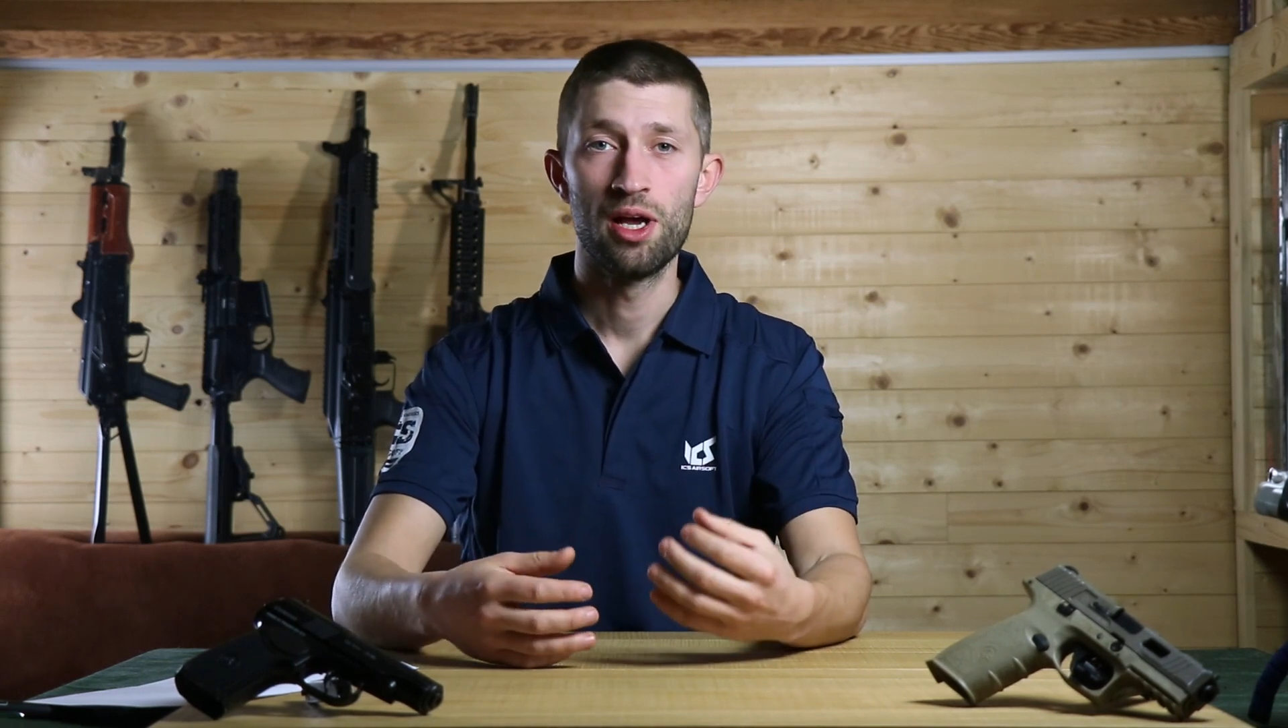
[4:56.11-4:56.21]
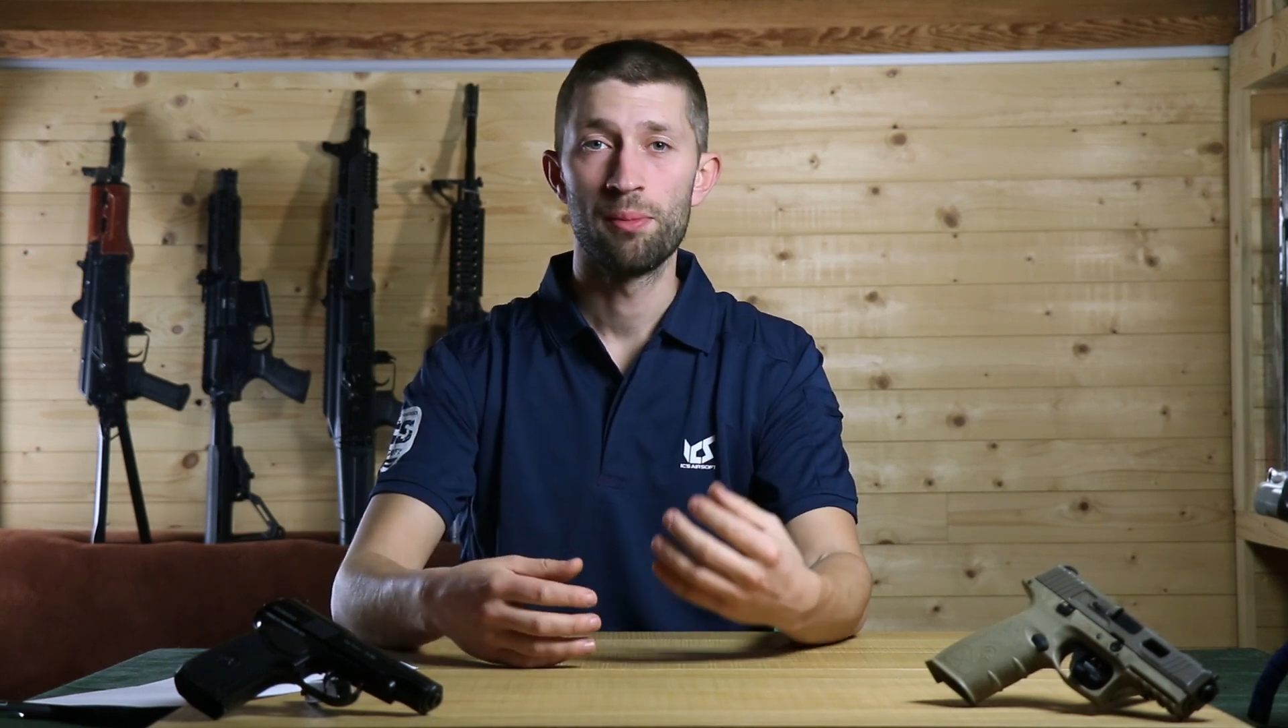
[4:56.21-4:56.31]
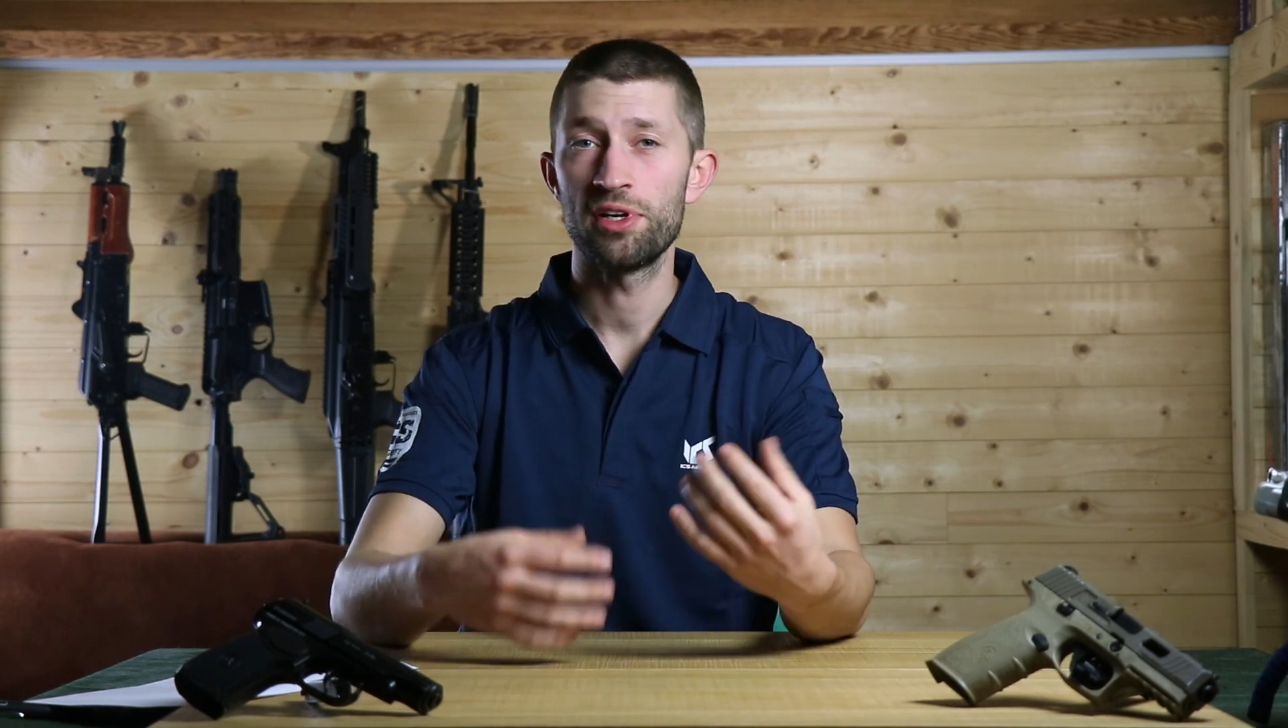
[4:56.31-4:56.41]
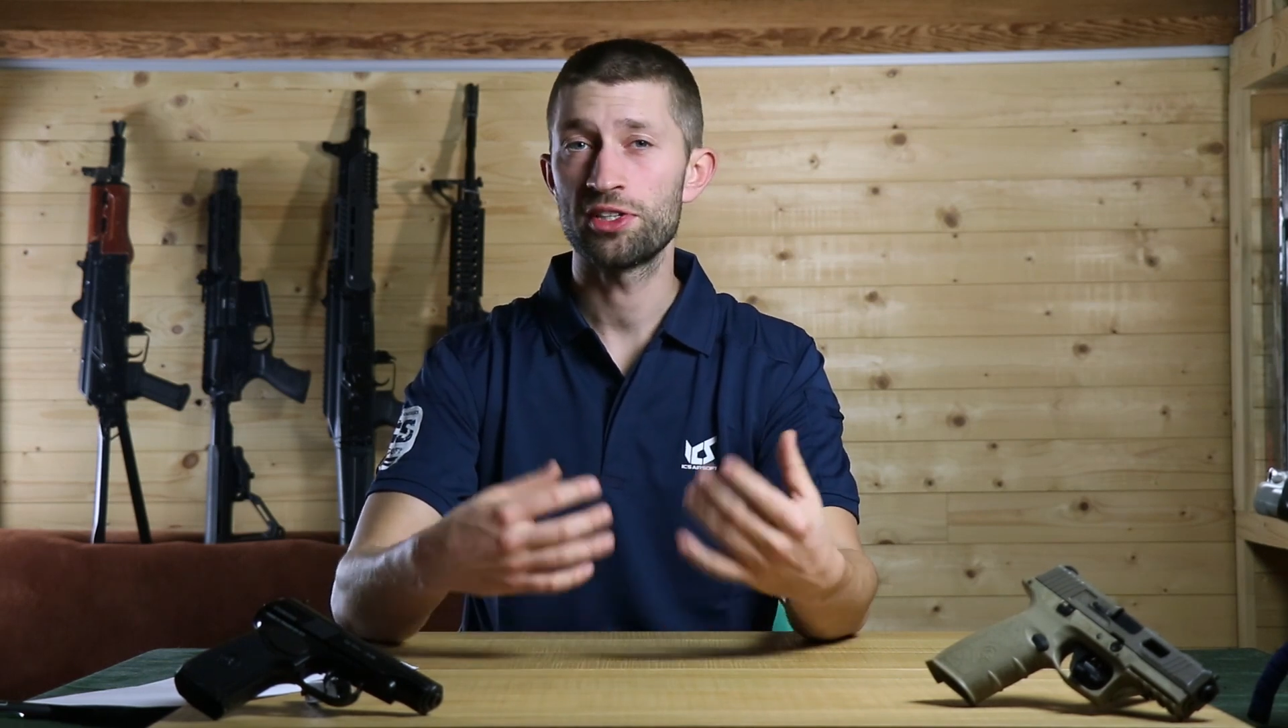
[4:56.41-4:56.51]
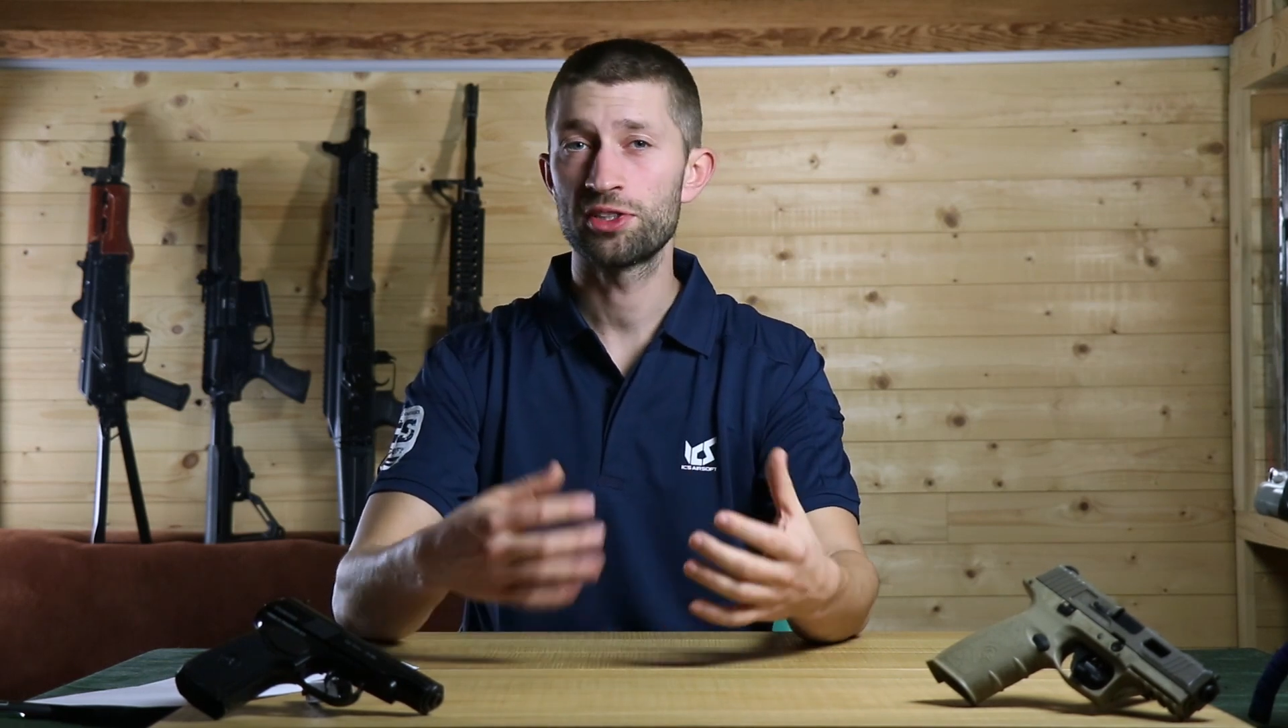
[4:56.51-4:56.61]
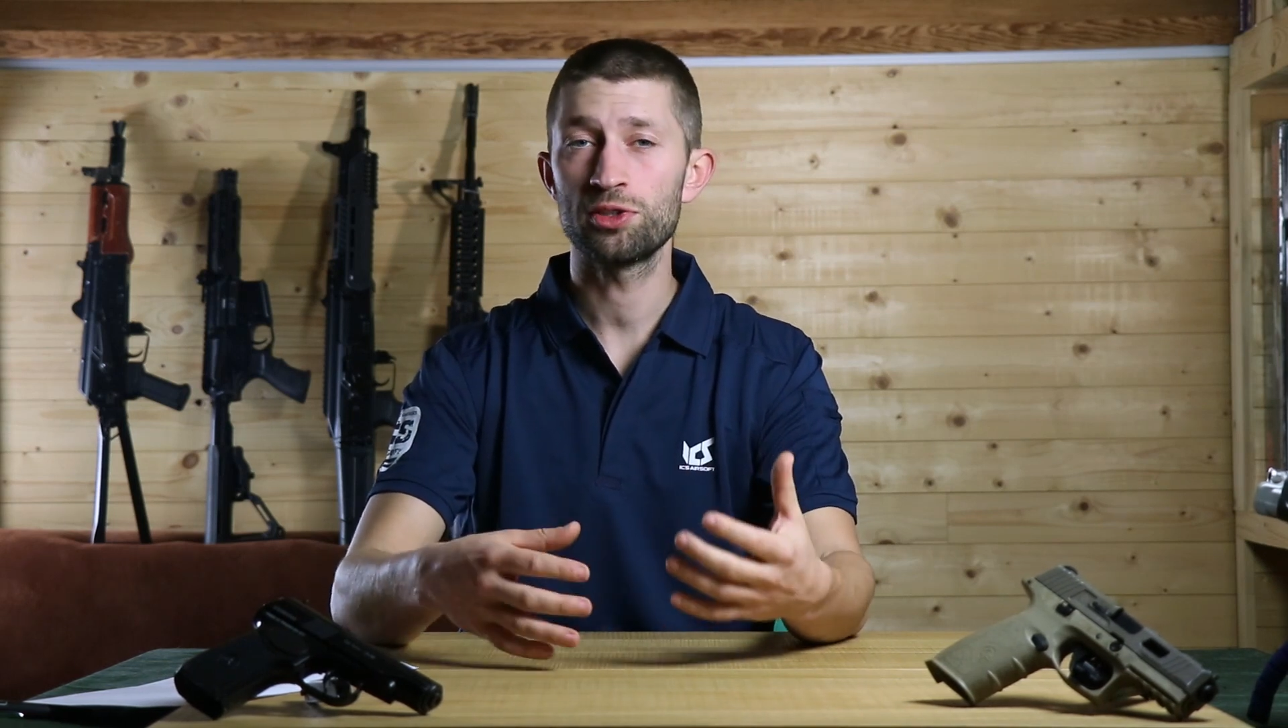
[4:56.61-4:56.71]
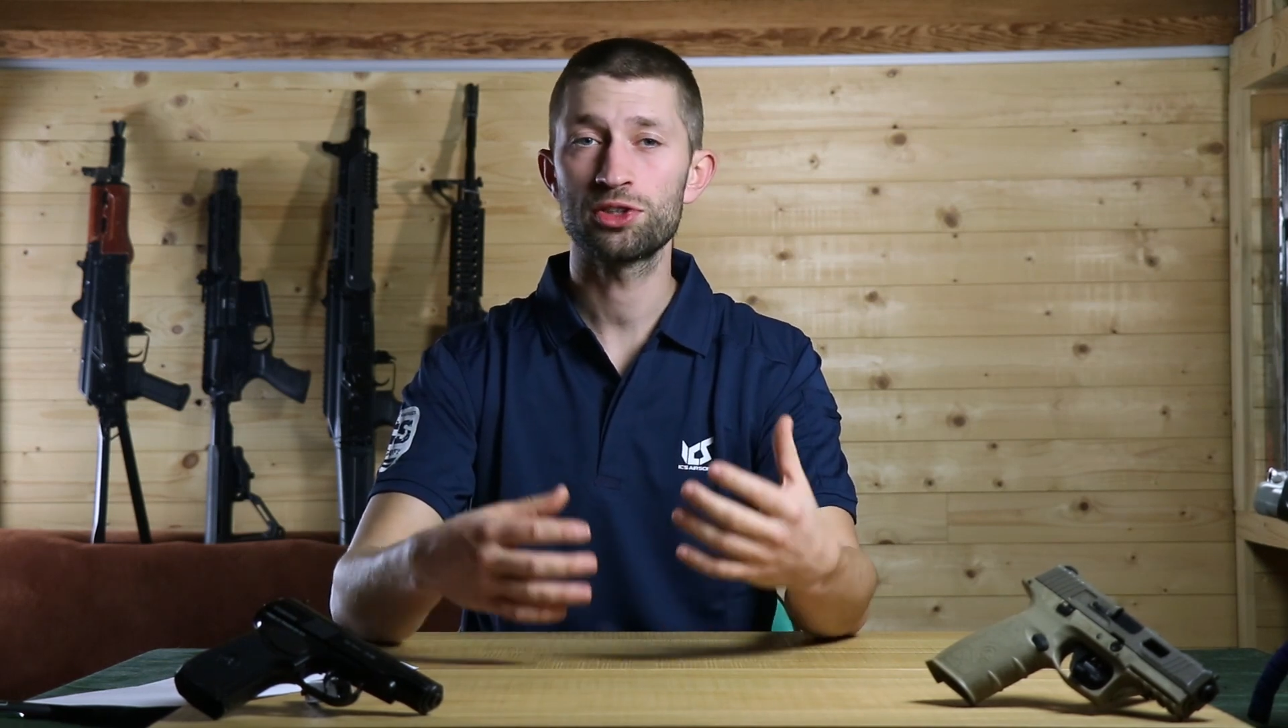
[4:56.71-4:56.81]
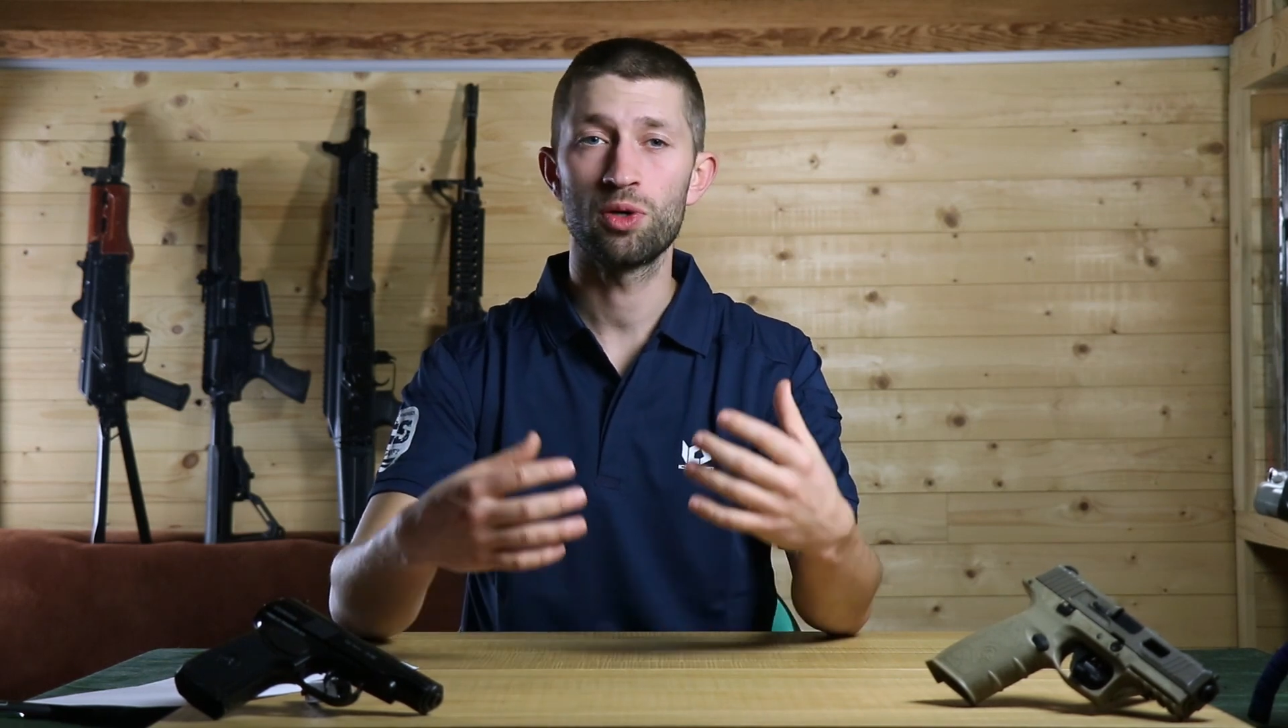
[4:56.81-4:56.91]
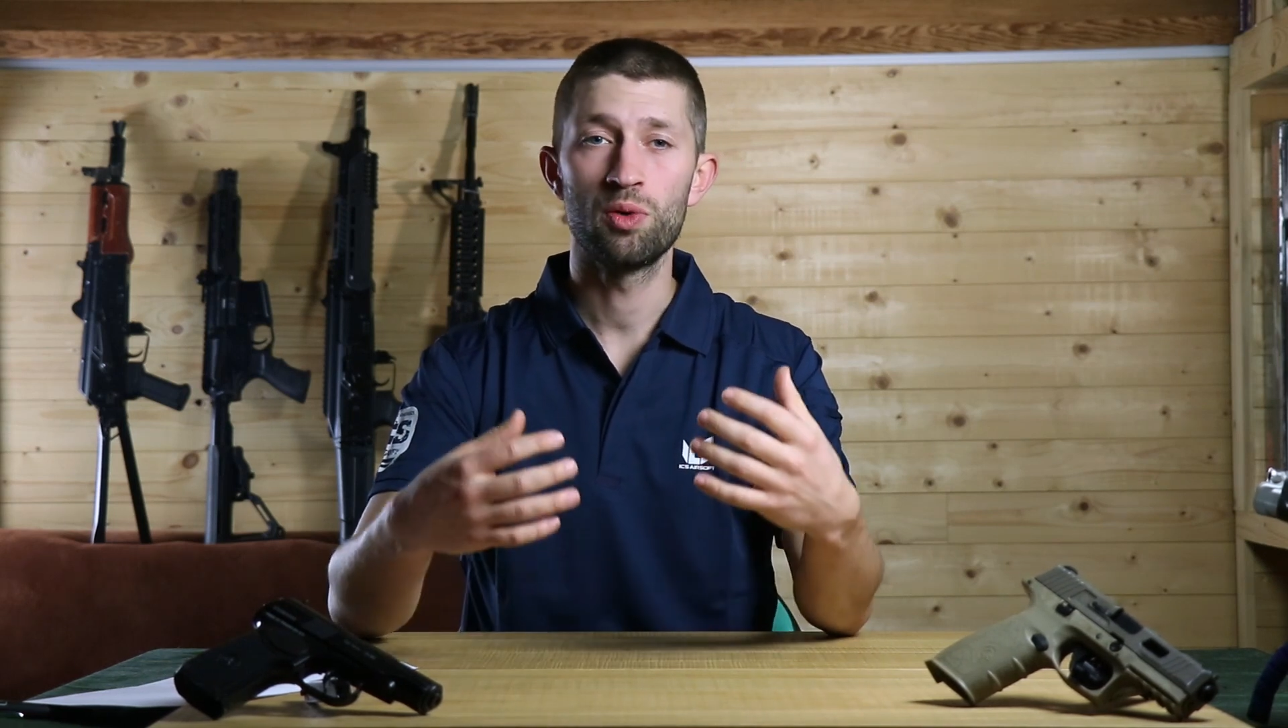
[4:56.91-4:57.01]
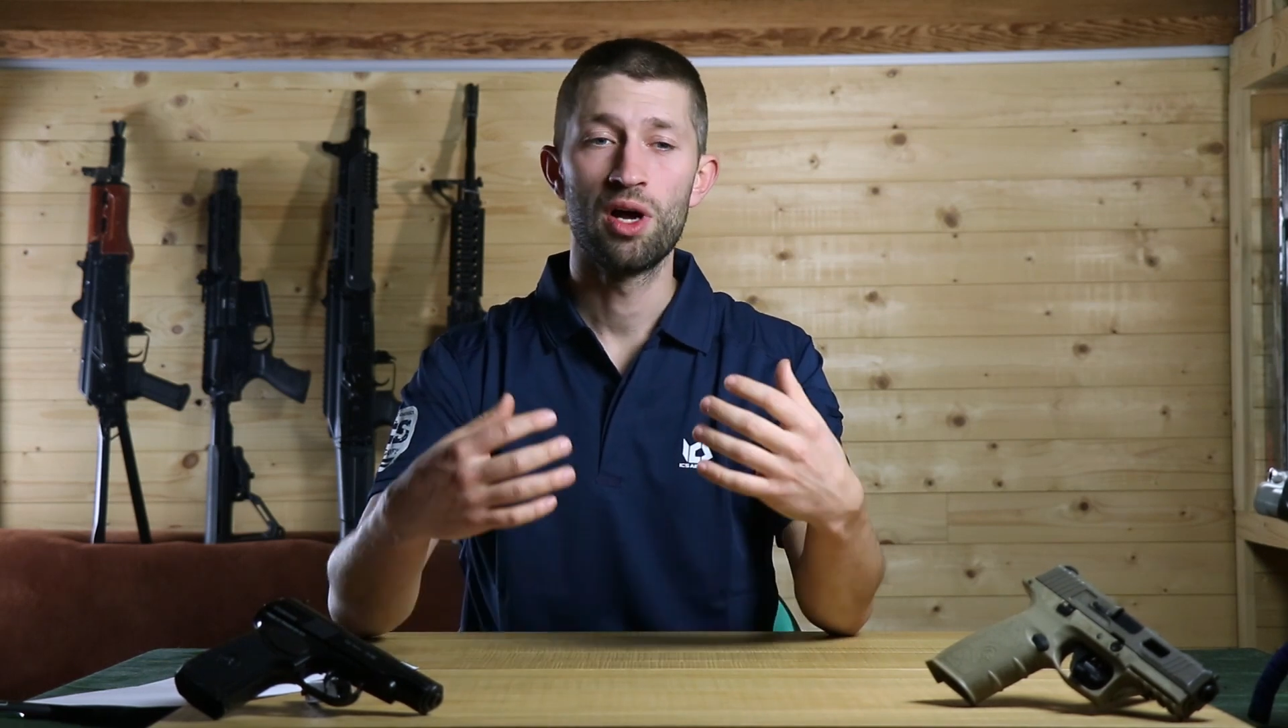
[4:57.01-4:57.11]
but it's
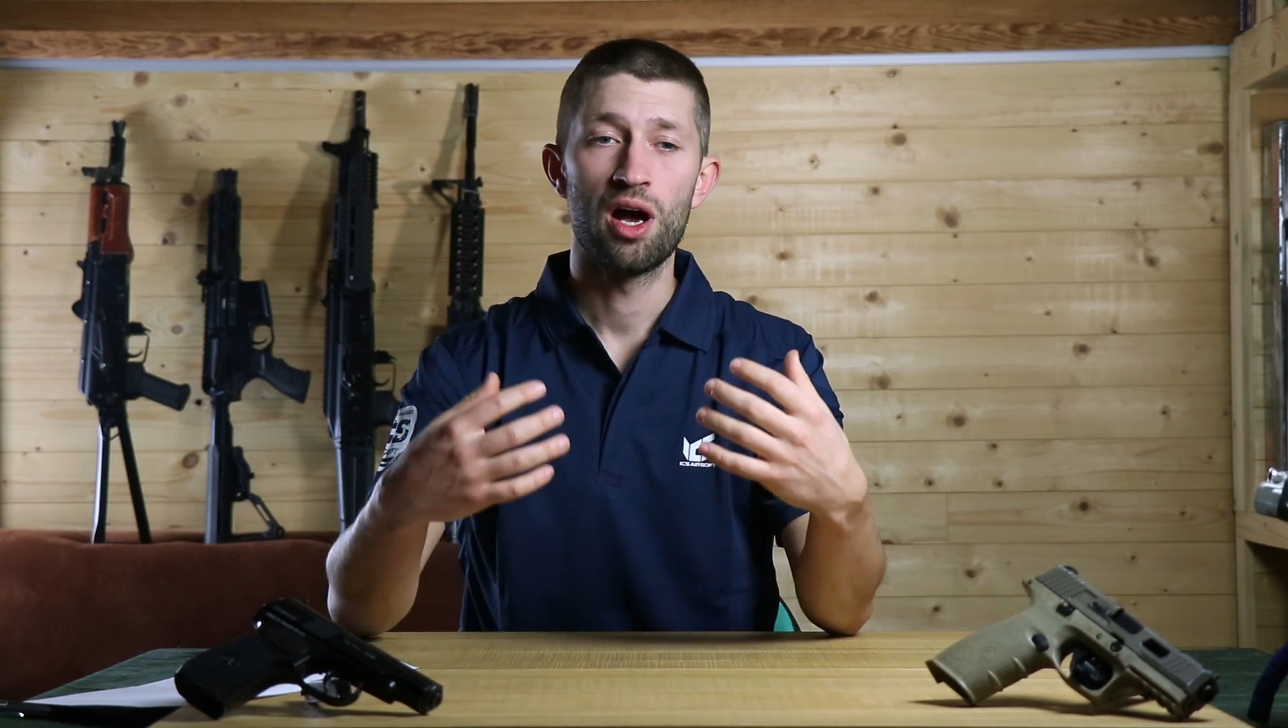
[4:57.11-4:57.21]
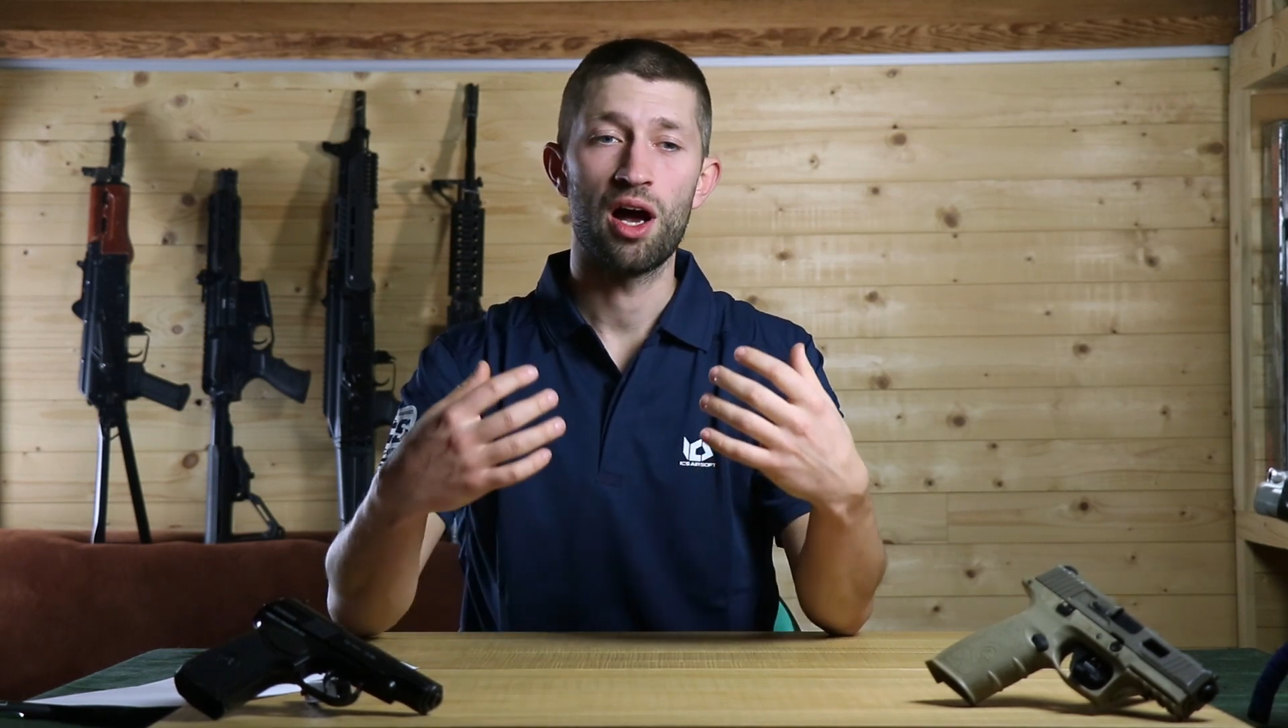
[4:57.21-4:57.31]
also